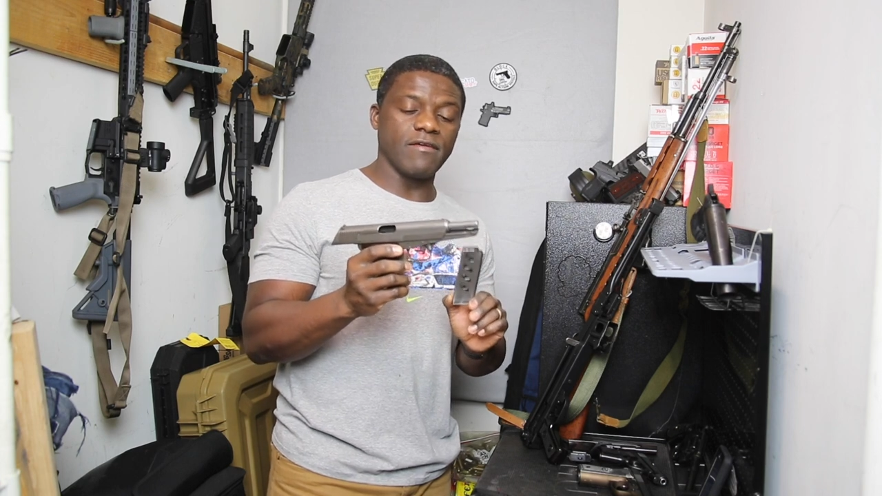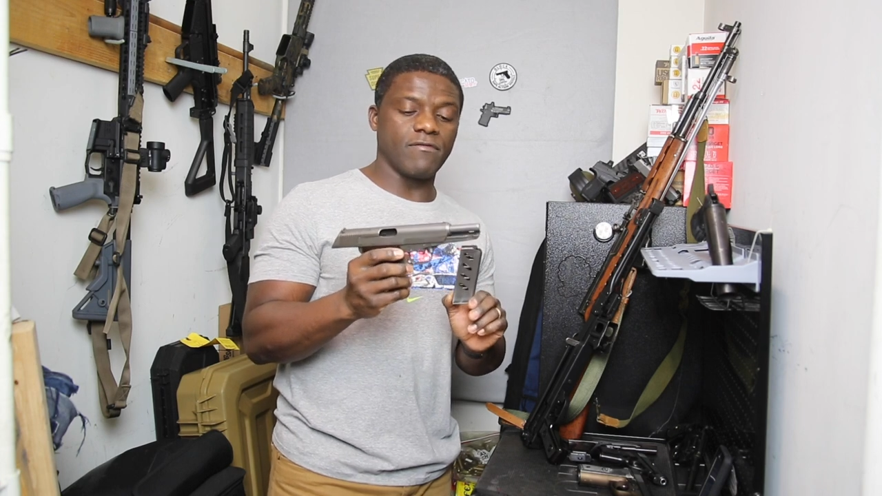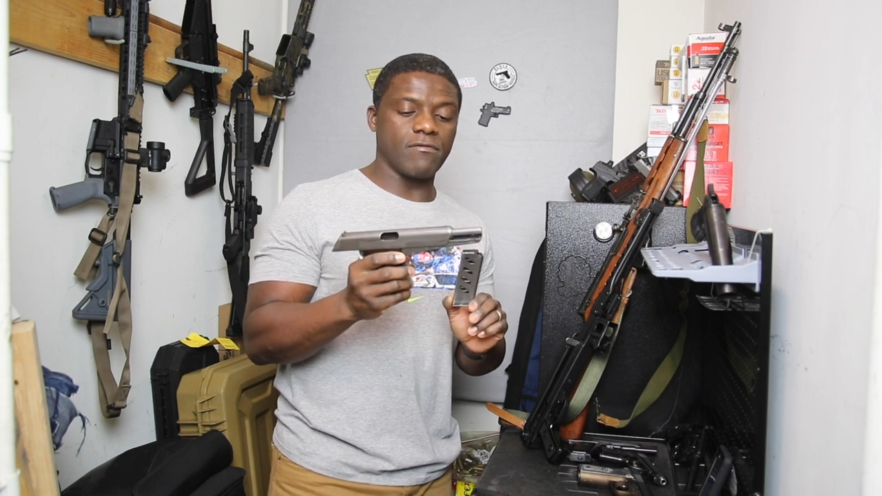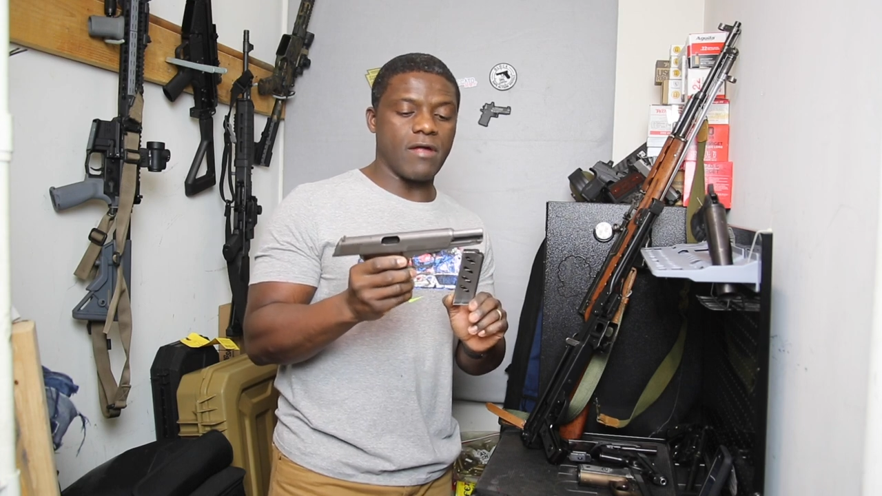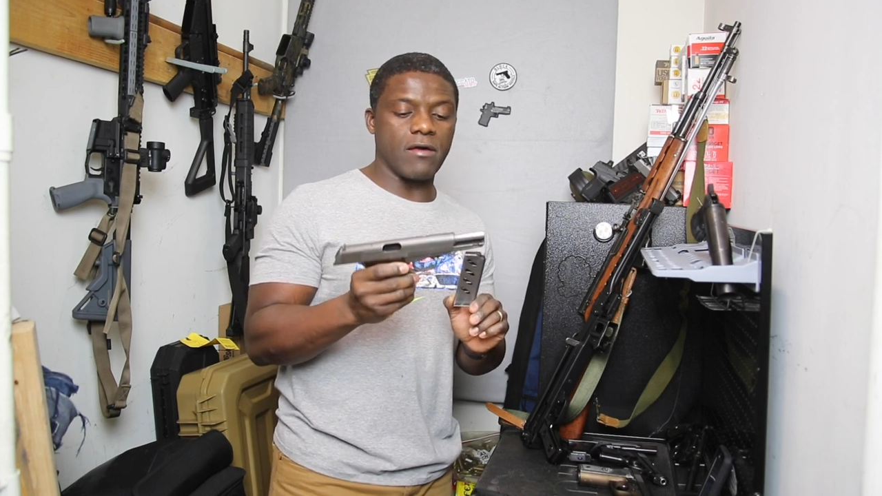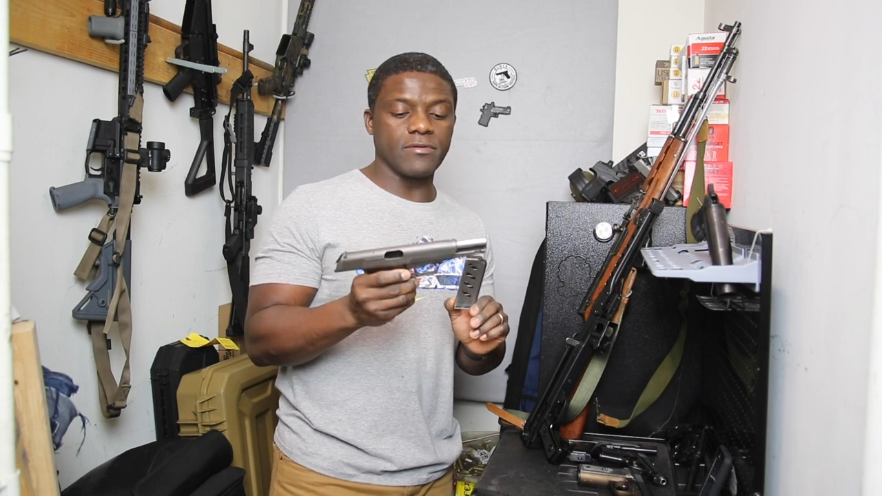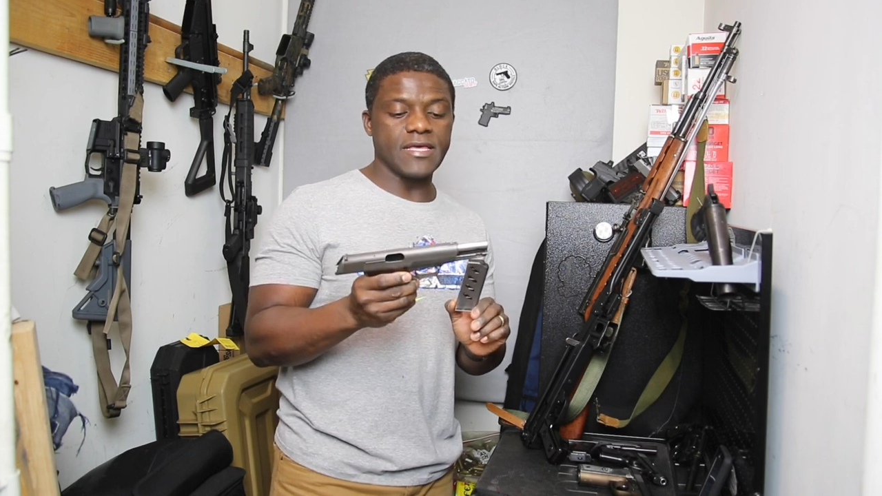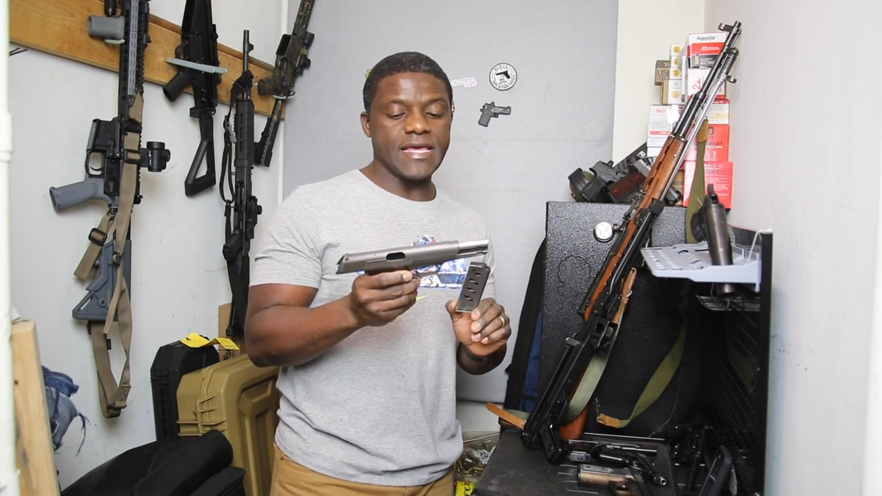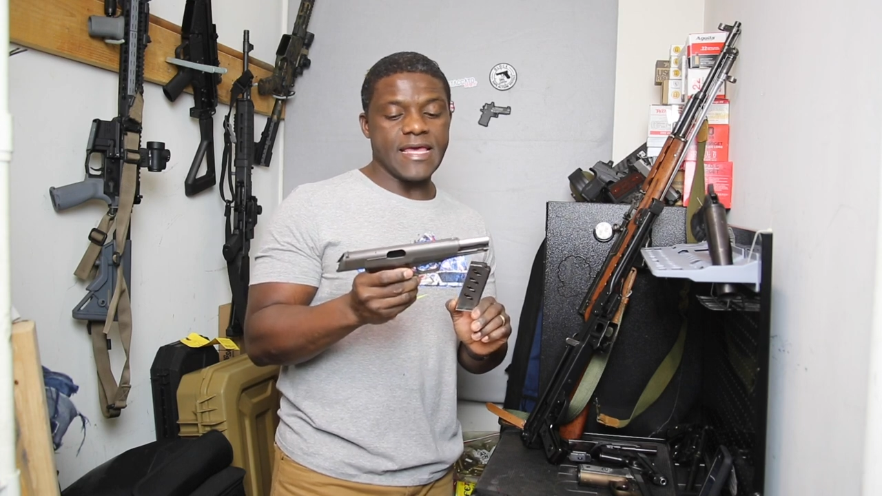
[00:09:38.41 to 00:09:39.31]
level round,